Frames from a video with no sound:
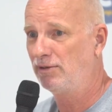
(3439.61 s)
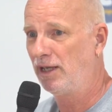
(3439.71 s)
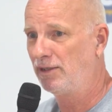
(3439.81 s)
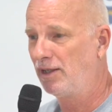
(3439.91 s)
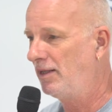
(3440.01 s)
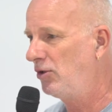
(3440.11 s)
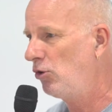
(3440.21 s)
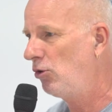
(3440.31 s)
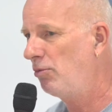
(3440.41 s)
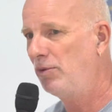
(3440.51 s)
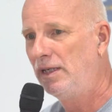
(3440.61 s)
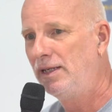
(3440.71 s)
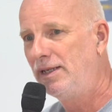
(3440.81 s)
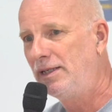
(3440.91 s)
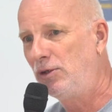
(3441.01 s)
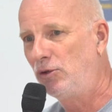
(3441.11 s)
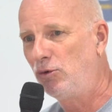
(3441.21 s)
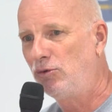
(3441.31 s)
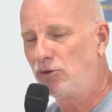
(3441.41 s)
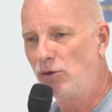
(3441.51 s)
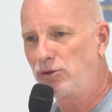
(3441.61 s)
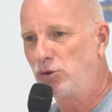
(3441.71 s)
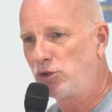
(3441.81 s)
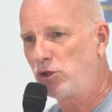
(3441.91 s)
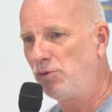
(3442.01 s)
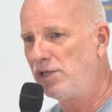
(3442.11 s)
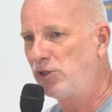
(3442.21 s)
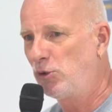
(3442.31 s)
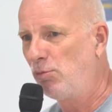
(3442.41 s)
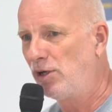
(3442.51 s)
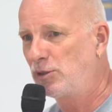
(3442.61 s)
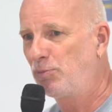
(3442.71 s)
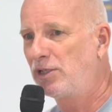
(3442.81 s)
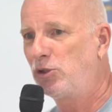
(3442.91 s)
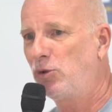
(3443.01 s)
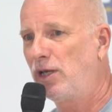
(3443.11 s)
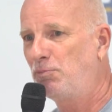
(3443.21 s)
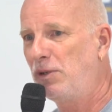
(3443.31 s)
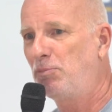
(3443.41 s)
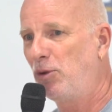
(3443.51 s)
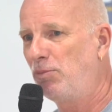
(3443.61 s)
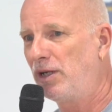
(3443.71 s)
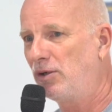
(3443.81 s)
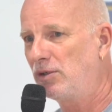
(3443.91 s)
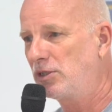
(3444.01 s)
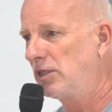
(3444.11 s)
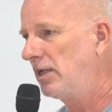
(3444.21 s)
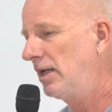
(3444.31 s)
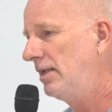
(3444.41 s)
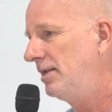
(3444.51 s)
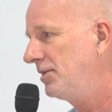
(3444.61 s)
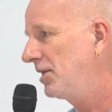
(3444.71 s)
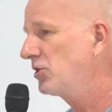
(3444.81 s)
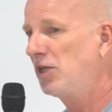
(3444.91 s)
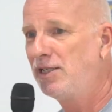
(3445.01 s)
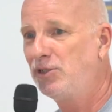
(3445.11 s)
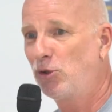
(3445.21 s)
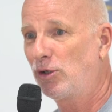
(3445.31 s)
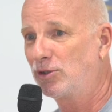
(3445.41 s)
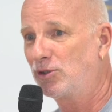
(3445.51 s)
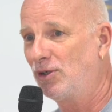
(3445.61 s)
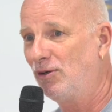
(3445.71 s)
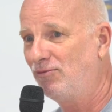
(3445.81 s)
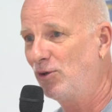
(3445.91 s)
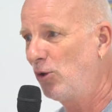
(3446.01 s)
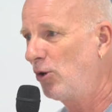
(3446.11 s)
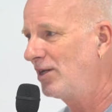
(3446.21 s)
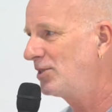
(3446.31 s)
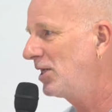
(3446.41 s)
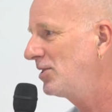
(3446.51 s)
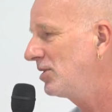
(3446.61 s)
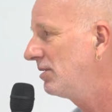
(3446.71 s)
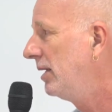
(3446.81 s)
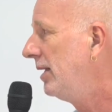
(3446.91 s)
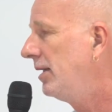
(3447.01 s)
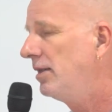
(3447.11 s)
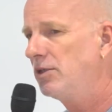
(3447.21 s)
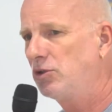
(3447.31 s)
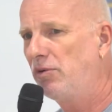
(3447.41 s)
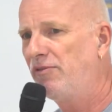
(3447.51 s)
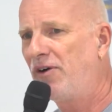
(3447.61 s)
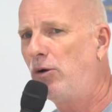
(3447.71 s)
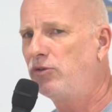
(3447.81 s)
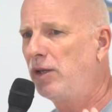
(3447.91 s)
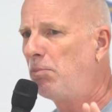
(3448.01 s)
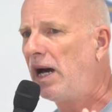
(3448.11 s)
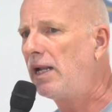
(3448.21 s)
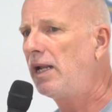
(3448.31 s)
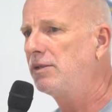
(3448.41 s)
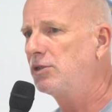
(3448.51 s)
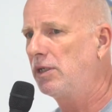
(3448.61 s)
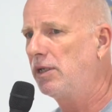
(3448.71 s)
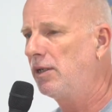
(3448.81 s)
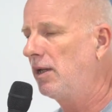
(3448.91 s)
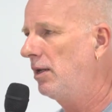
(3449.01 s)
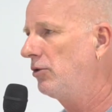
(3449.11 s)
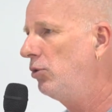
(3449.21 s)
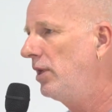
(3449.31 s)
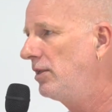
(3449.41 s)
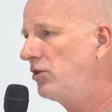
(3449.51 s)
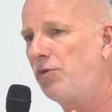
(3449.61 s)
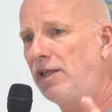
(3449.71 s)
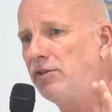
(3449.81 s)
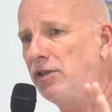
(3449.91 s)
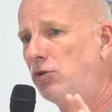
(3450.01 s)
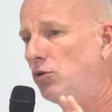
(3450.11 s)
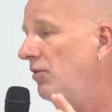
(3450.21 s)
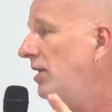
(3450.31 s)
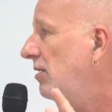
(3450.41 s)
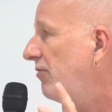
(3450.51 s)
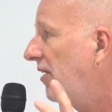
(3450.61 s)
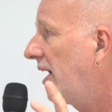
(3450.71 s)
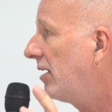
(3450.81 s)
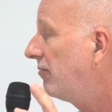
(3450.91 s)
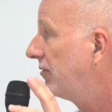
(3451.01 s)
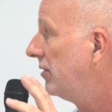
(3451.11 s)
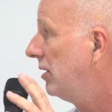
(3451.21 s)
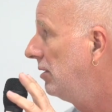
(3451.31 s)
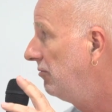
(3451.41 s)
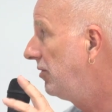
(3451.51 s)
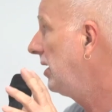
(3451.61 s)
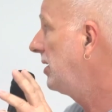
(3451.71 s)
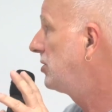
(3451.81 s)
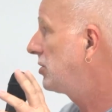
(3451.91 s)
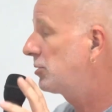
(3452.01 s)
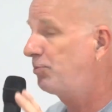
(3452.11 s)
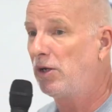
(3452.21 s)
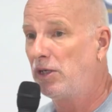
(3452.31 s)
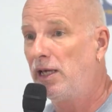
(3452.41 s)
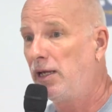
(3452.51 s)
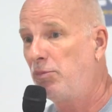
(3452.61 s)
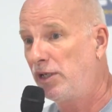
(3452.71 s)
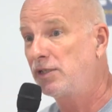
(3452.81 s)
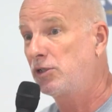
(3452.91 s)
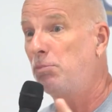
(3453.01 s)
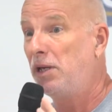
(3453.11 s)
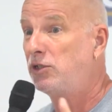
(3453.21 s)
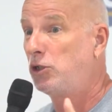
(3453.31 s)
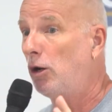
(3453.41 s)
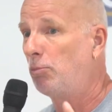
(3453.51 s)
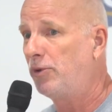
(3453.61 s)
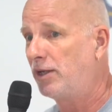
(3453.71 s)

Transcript: And you don't also squeeze too much passionate people because that's dangerous, for the organization. So we found a balance in doing 20 to 25 villages per year, but that's a big job.